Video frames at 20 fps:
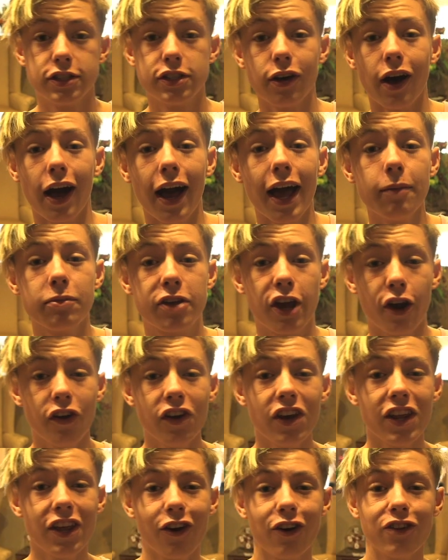So I am
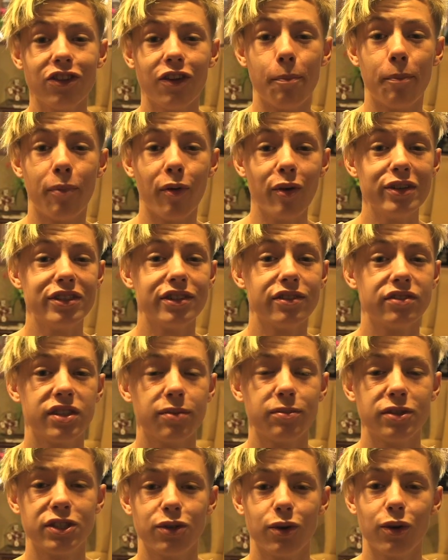currently on the Boys of
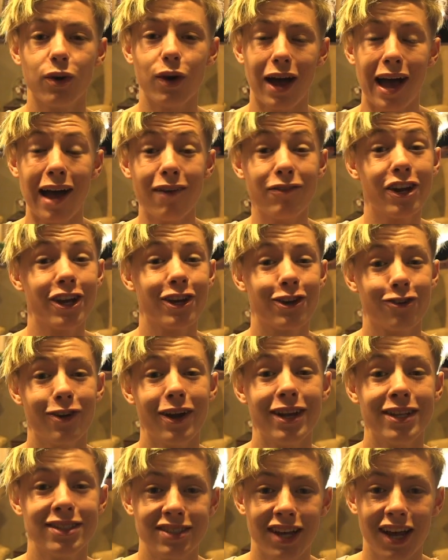Summer Tour, having a
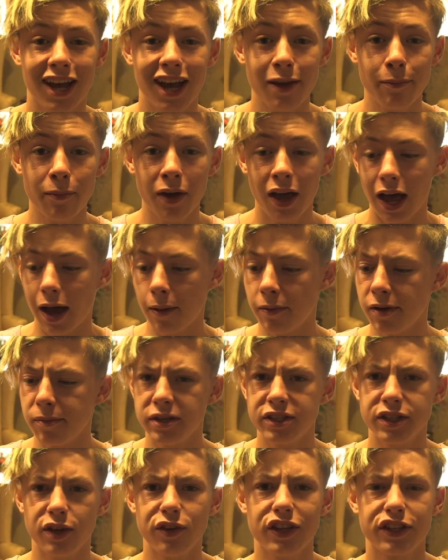great time. I'm going to
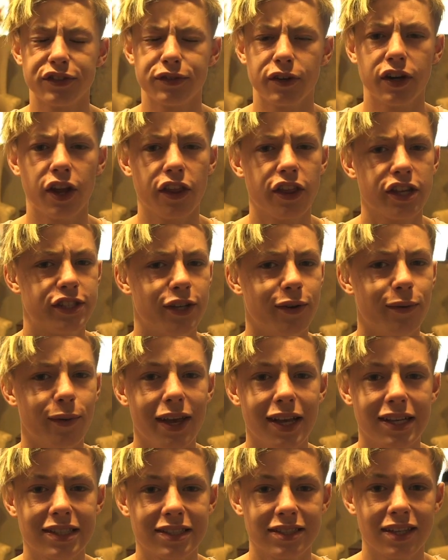be doing this for another 2
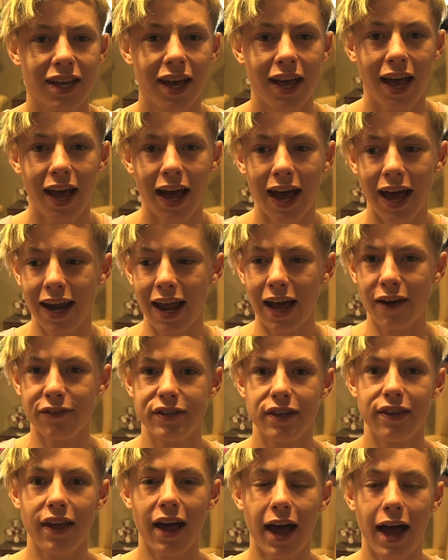weeks. And
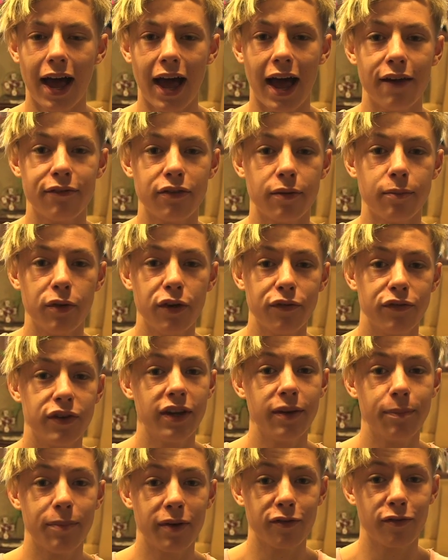after that, I have a
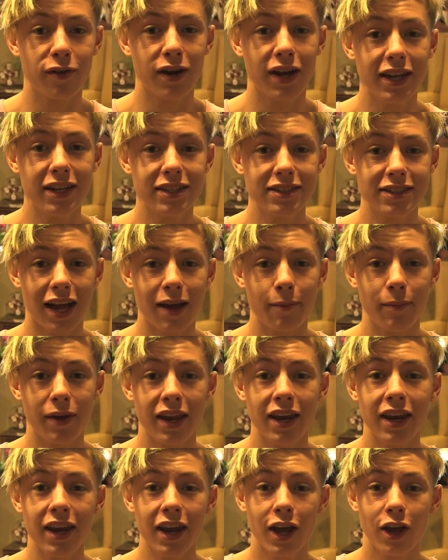movie being released that I'm
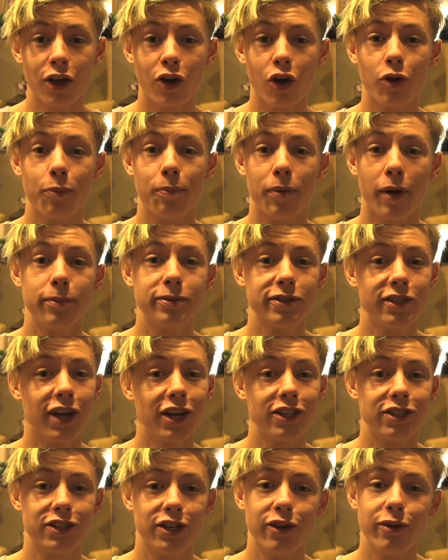in called Pub
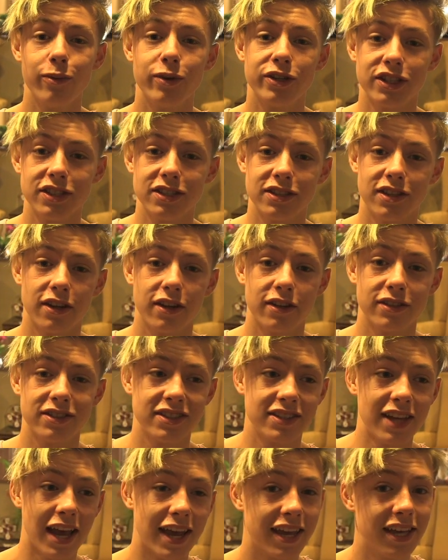Star 2, which is the
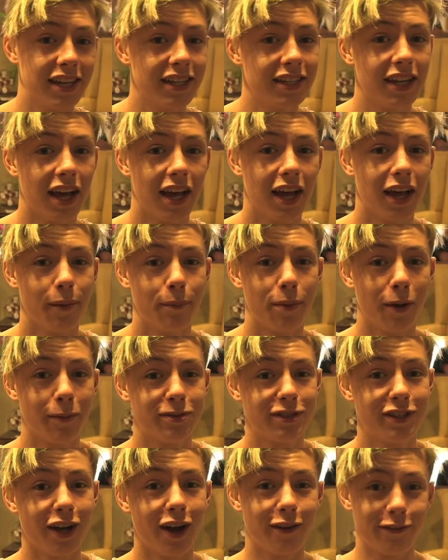second
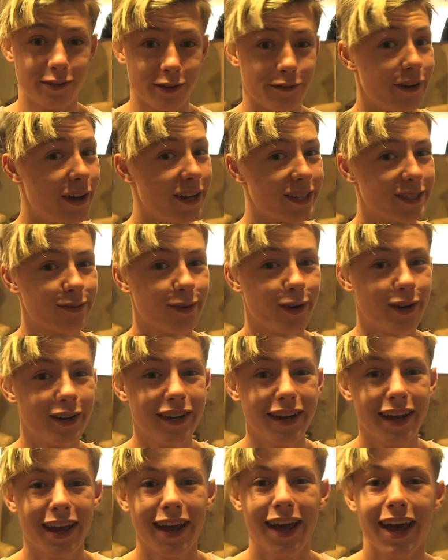pub star of the first
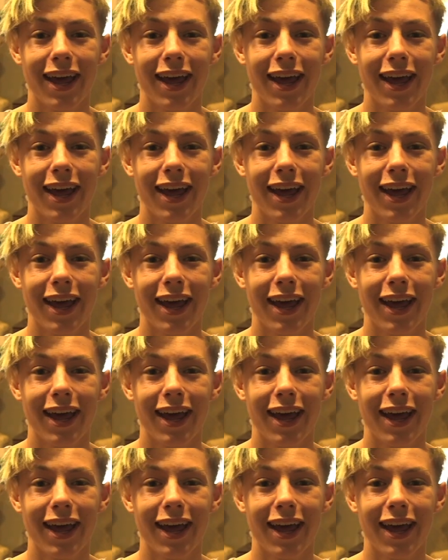one.